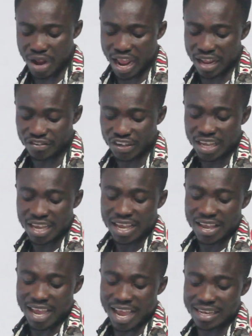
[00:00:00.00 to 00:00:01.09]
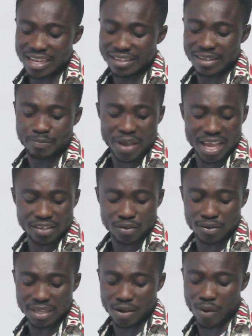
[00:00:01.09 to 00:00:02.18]
range, and it depends
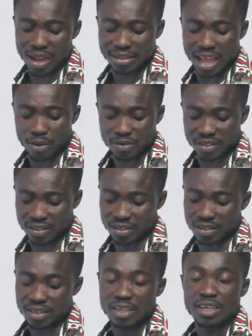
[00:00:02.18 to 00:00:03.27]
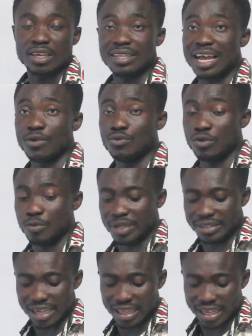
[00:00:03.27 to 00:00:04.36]
on the quartiles that we will be
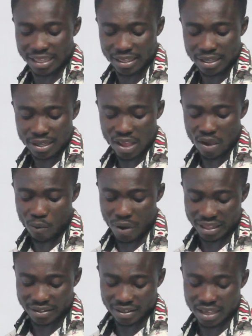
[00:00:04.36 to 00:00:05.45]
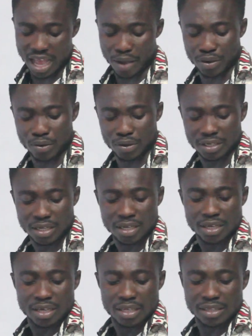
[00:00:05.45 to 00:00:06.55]
dealing with. Are we good?
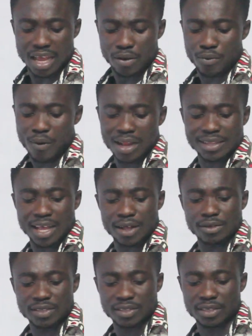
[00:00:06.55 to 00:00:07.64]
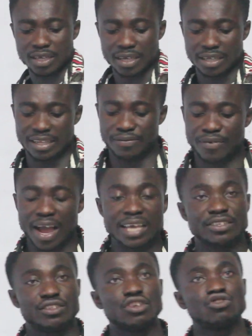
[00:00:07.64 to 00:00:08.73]
Now, quartiles
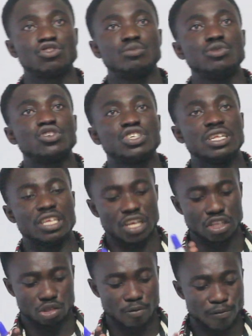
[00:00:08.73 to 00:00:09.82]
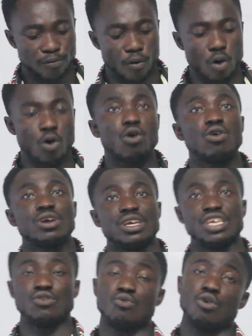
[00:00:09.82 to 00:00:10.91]
divide distribution into 4
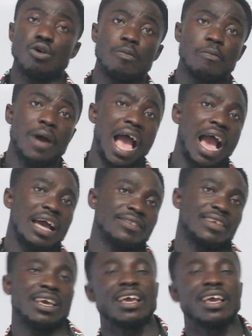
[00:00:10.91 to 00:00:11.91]
equal parts.